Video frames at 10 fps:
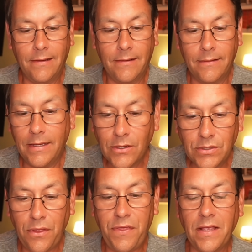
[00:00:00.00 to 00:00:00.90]
here's the
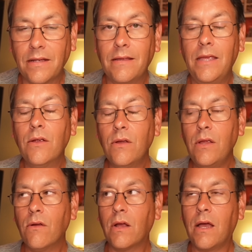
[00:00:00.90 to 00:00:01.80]
thing. Here
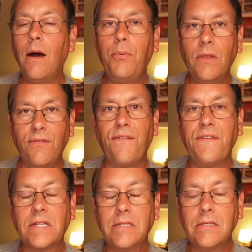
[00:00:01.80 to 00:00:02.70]
are a couple of the
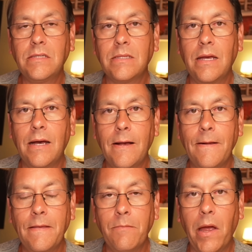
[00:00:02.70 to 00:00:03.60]
fixes
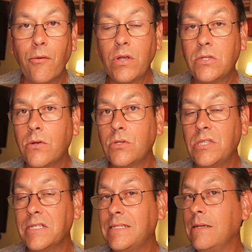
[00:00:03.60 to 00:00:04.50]
in my research
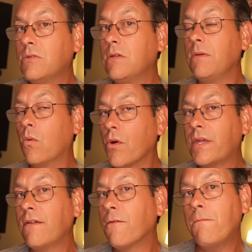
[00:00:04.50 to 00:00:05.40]
that seems to be
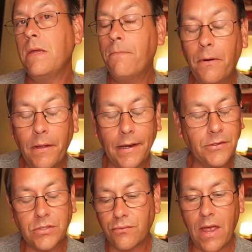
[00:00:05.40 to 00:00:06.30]
working for people, and I'll
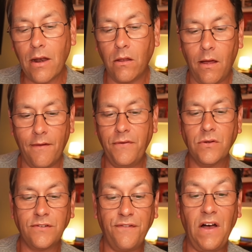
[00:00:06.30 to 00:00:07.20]
just rattle off. Here's
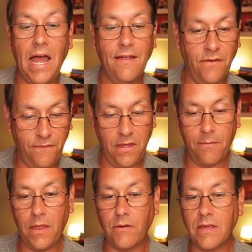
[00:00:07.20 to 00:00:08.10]
5 of them
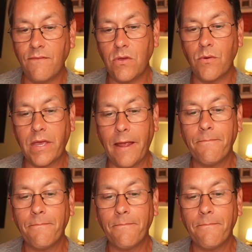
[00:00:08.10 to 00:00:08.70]
that I'll give you, okay?